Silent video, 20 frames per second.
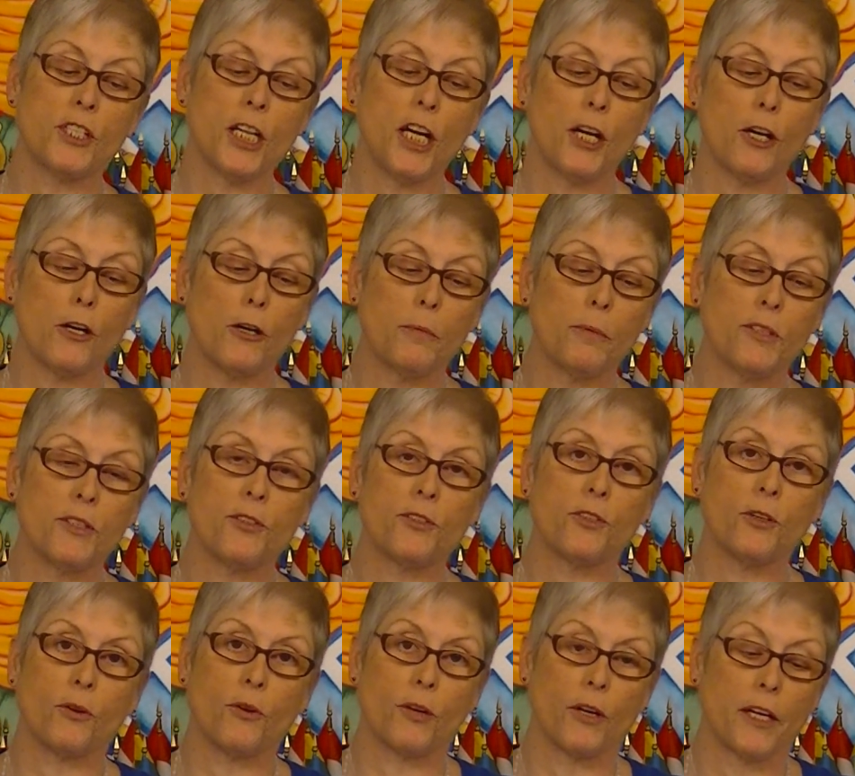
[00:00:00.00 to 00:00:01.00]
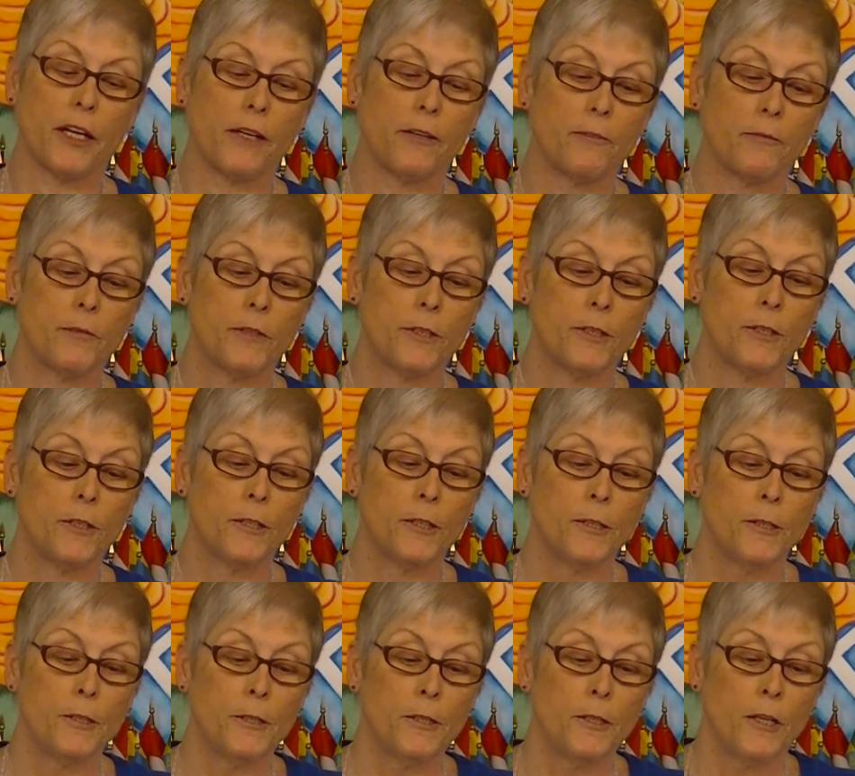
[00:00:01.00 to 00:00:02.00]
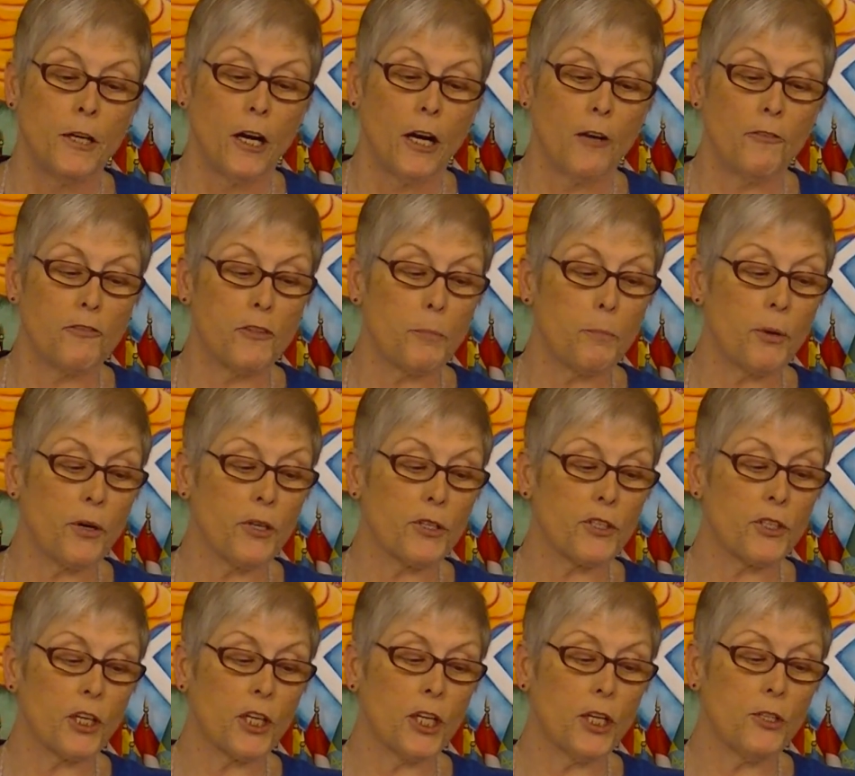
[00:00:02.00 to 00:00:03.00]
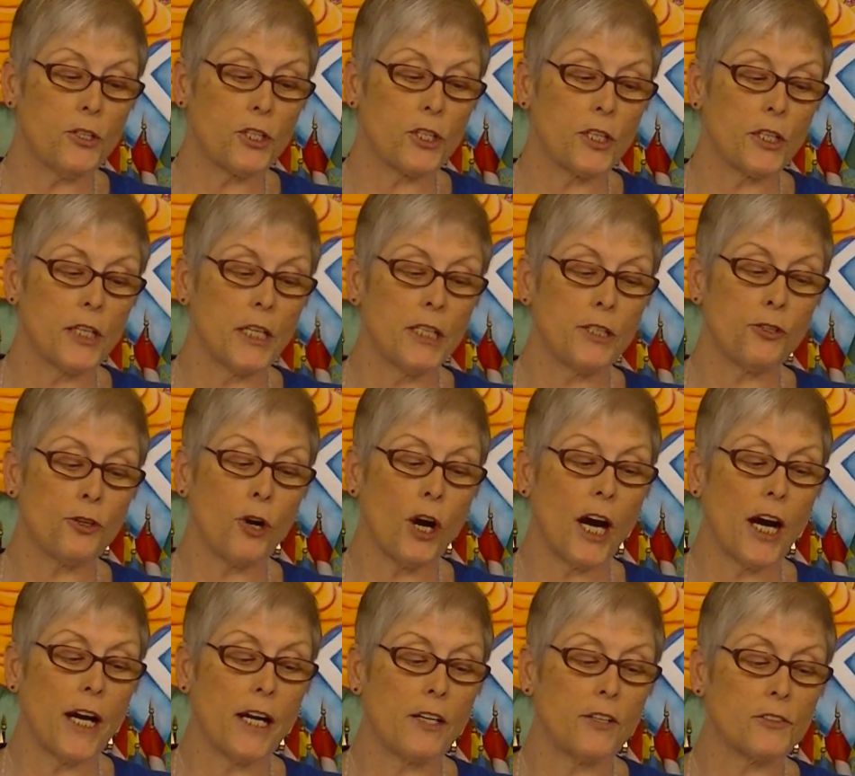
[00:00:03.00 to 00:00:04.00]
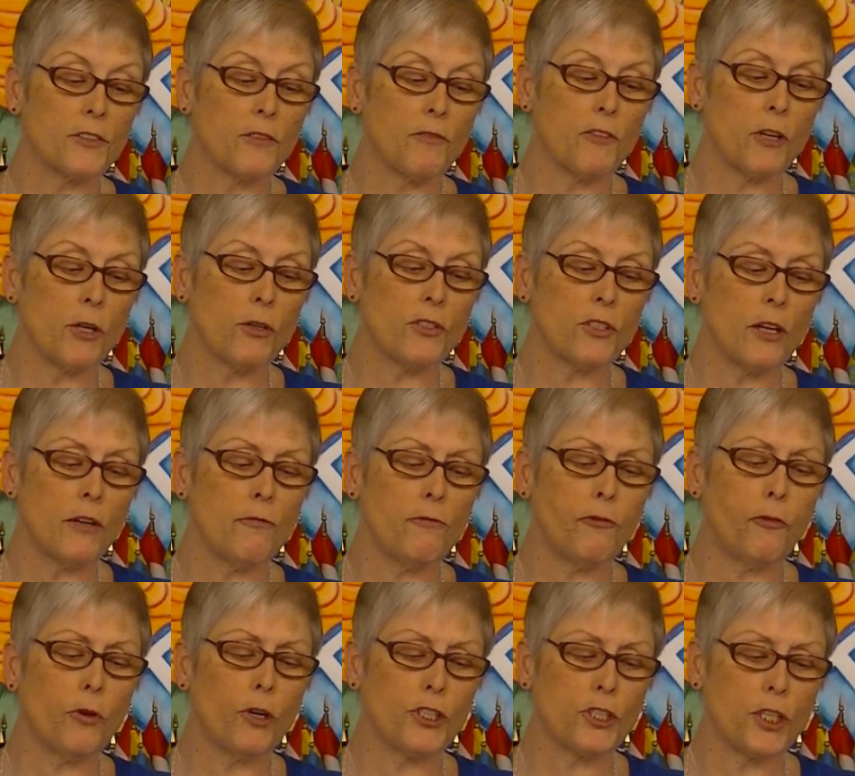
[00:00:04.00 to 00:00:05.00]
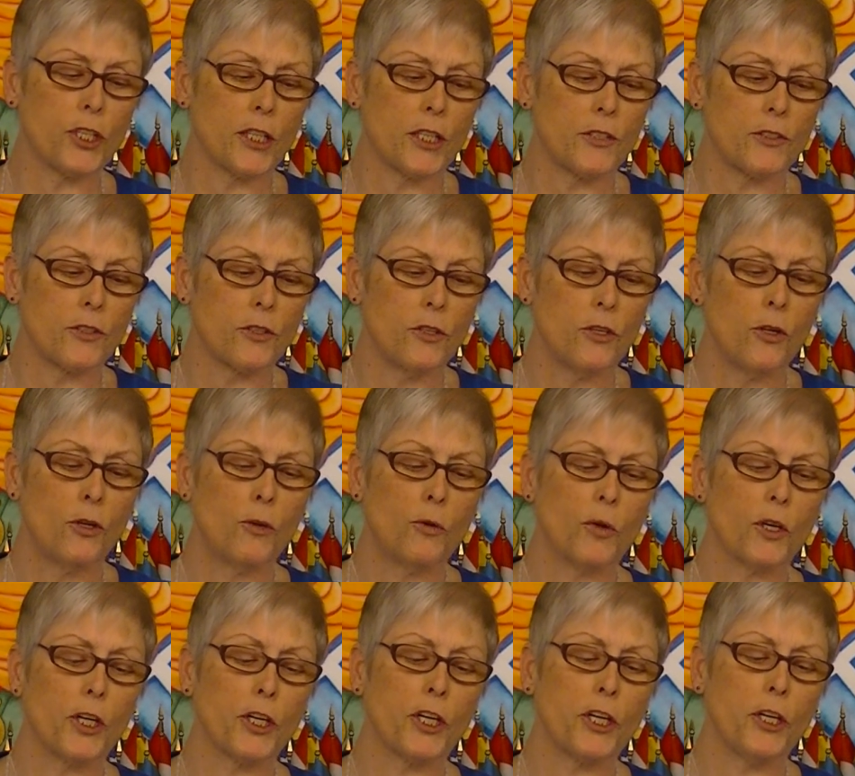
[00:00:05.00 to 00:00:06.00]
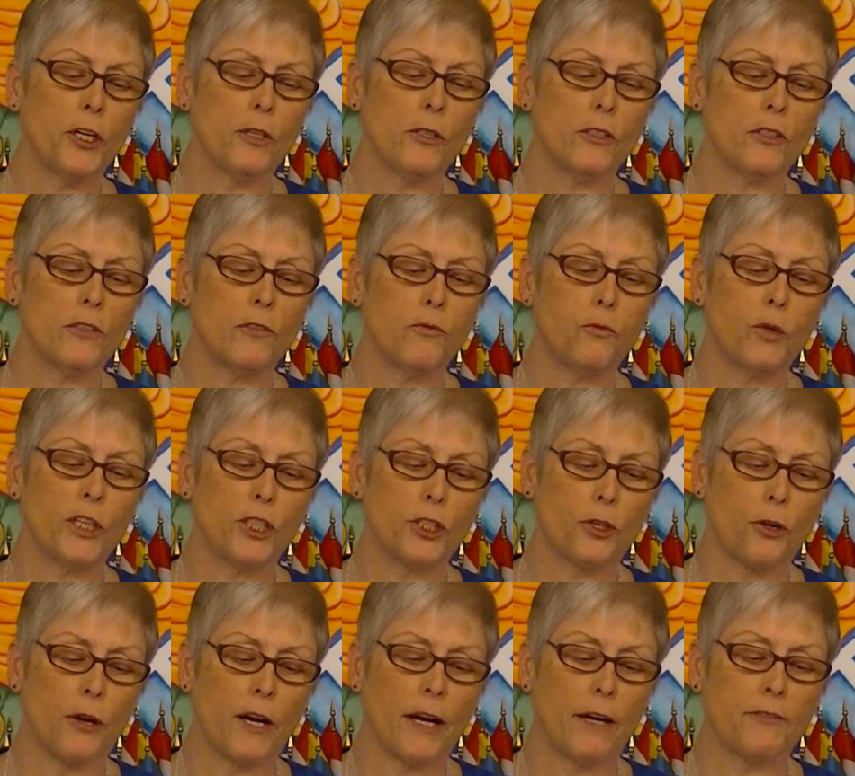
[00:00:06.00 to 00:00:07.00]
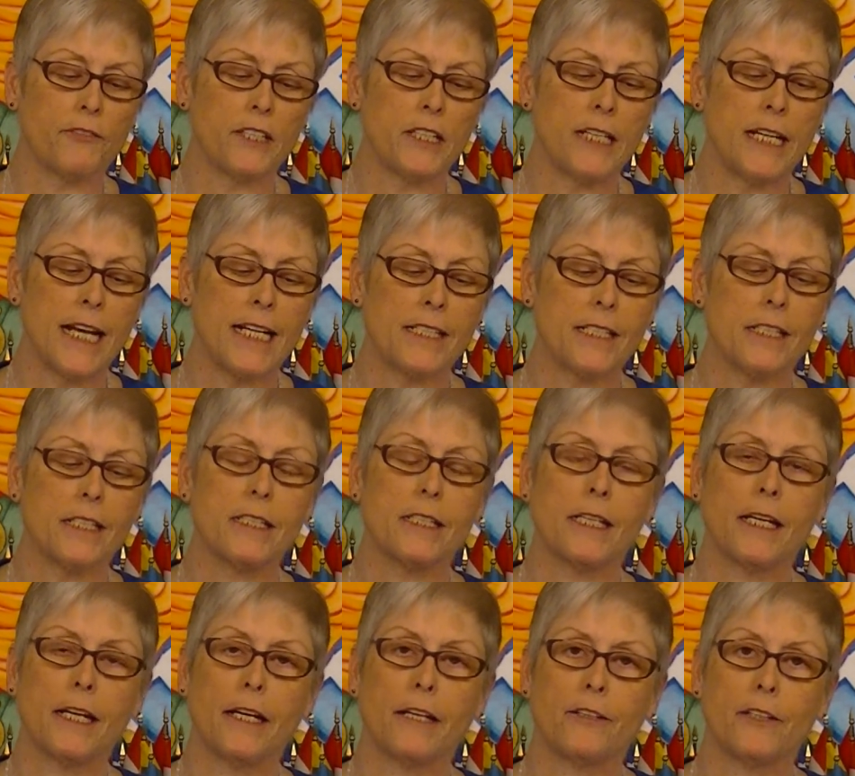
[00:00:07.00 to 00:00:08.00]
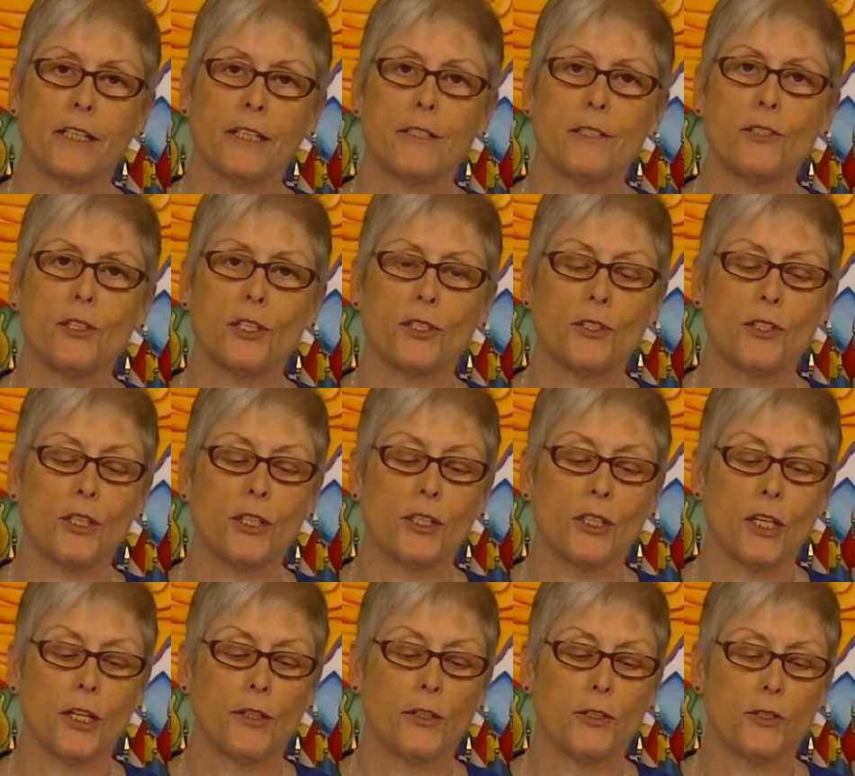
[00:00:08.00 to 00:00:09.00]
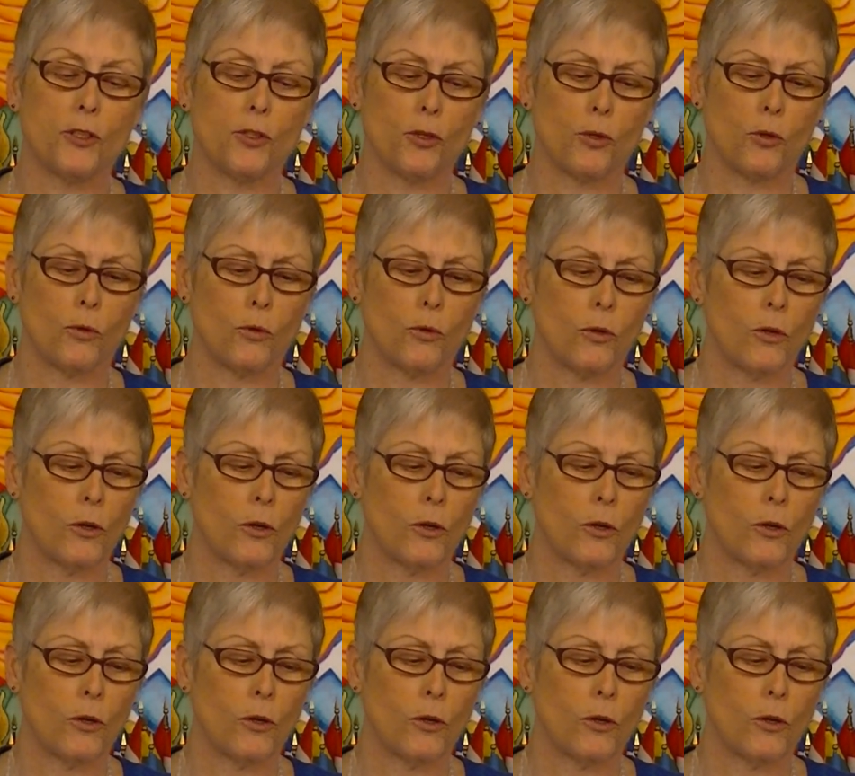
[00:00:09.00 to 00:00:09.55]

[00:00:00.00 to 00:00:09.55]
the terrible story of the persecution and trials of those unfortunates who were accused of witchcraft in Essex County in 1692.